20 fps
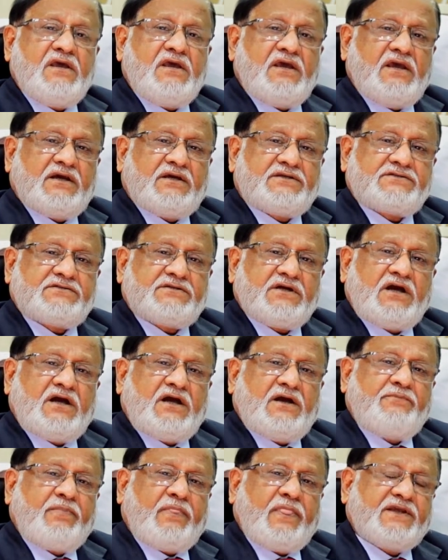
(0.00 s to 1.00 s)

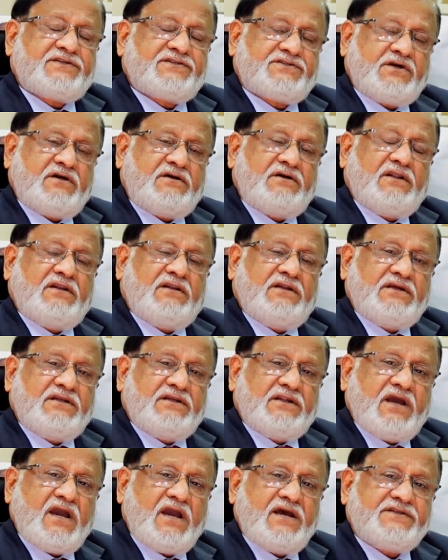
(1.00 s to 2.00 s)
extra external
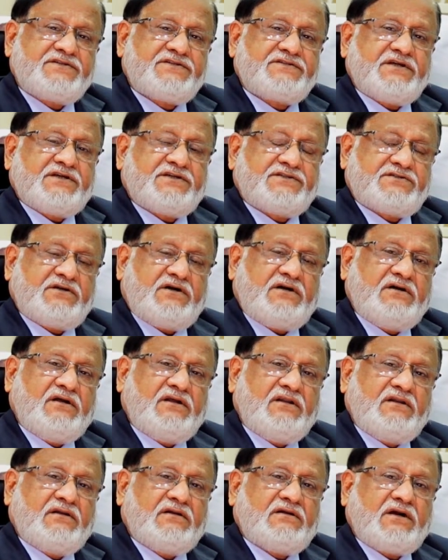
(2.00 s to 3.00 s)
enhanced
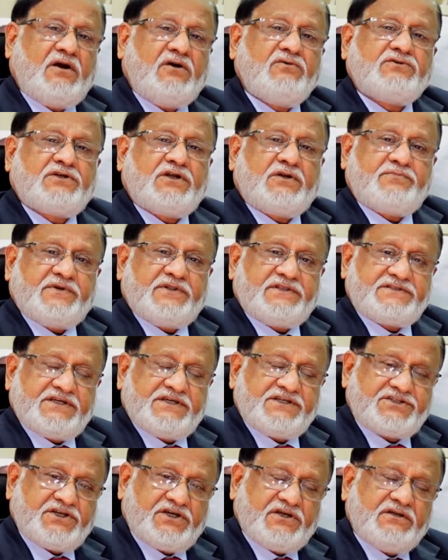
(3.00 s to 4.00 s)
external counter
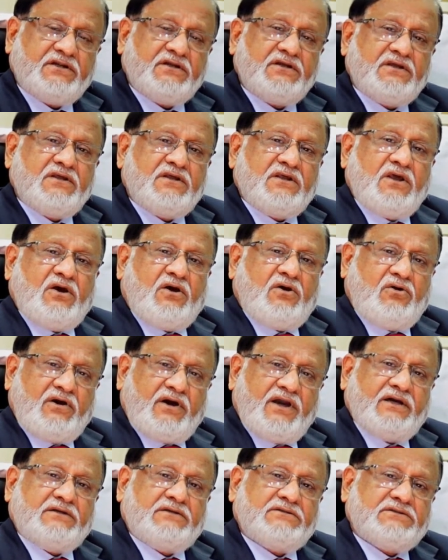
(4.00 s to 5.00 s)
pulsation
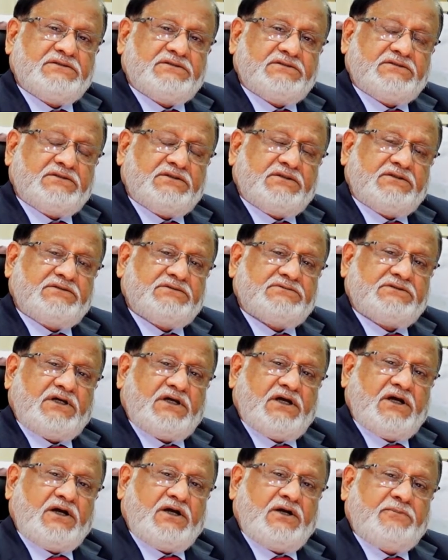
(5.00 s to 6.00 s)
where uh,
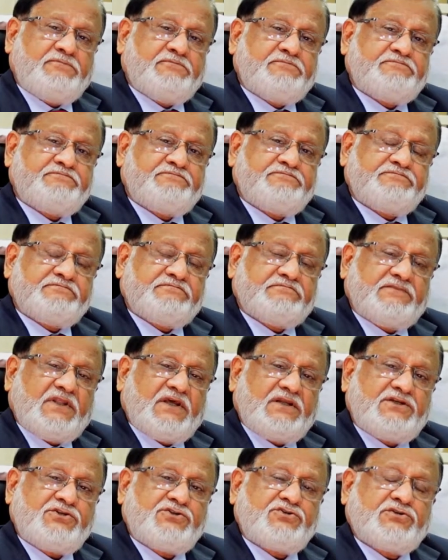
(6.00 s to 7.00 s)
the um,
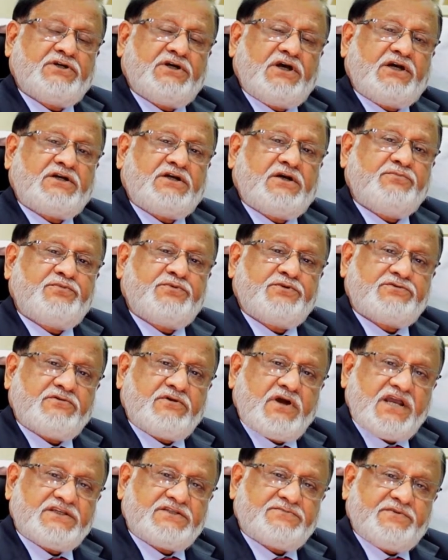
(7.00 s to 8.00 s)
due to the
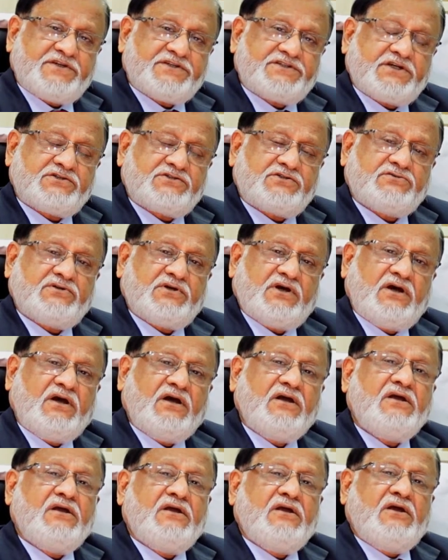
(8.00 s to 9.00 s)
computerized pressure to the
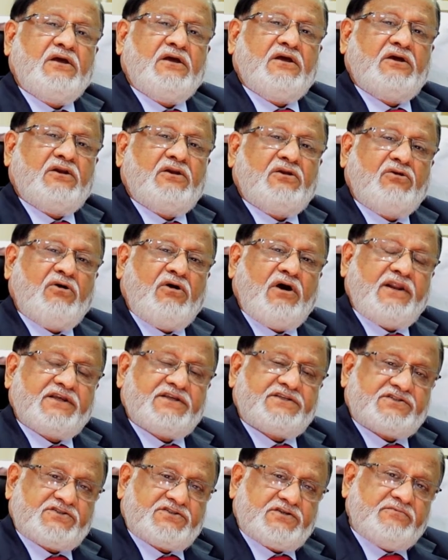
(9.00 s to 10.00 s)
lower
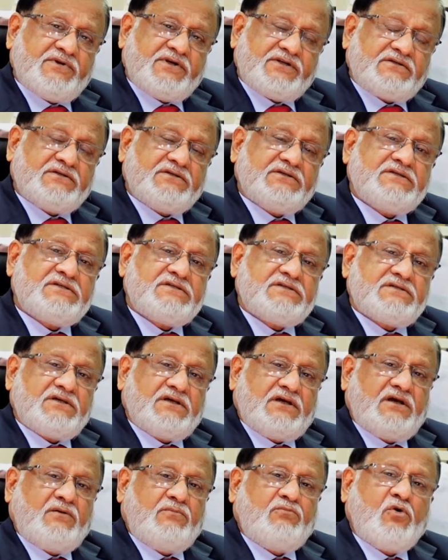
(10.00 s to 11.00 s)
extremities
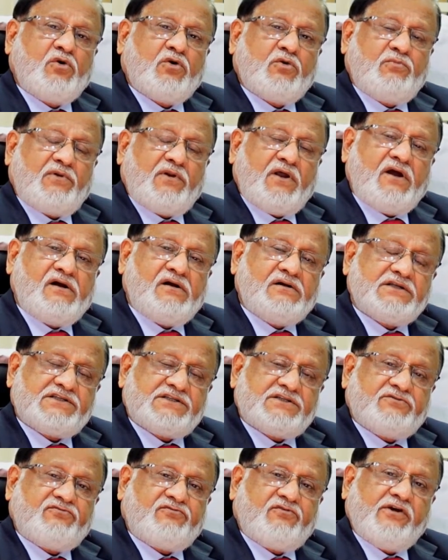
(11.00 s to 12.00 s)
uh, more blood
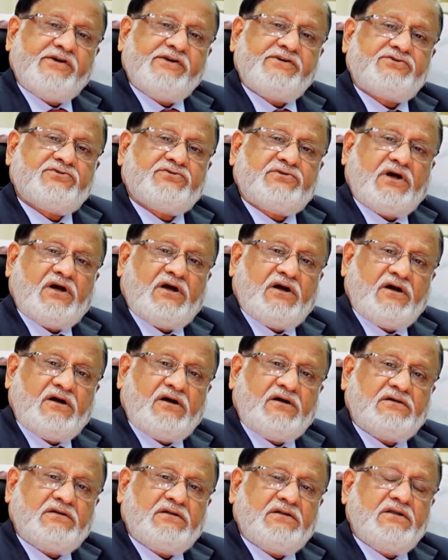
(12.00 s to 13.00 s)
is flowing to the
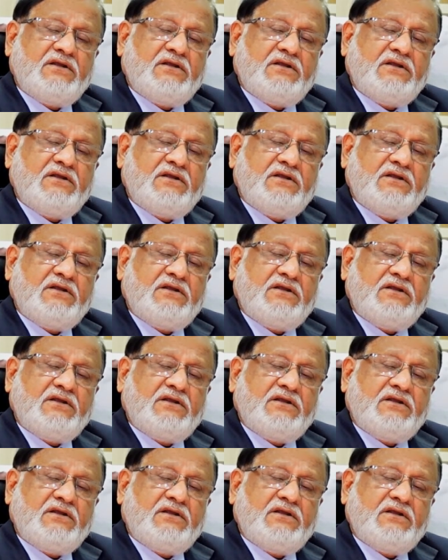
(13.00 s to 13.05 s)
heart